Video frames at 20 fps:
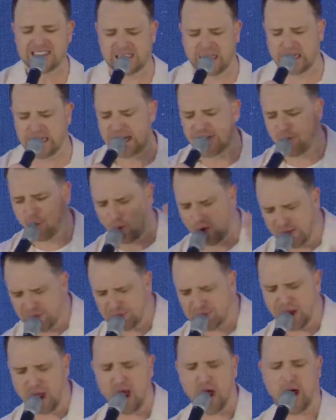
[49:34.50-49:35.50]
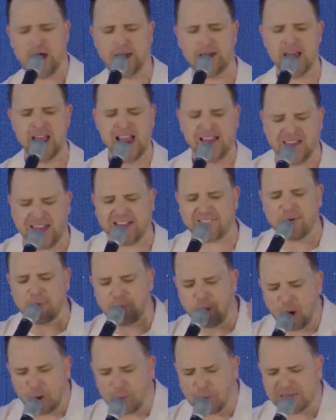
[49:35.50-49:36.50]
to live with God. They have a
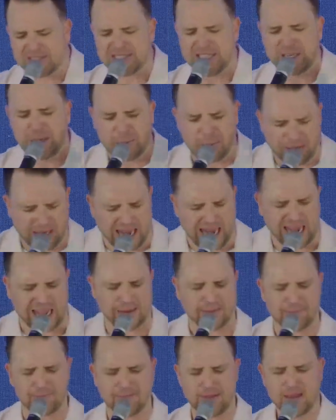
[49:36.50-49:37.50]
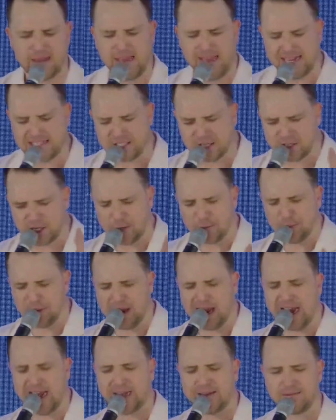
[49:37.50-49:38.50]
purpose and a plan. It's a good
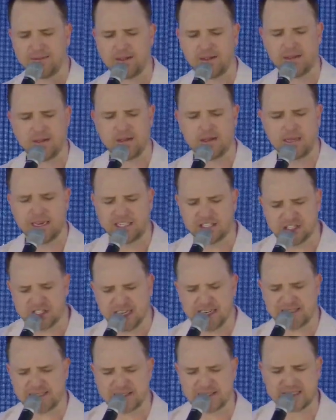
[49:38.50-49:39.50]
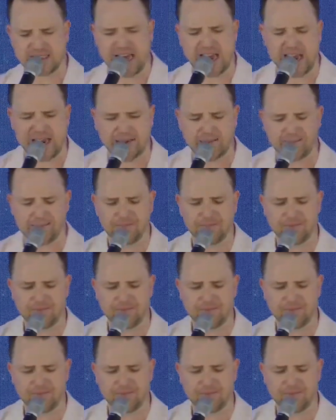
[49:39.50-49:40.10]
plan. In Jesus' name,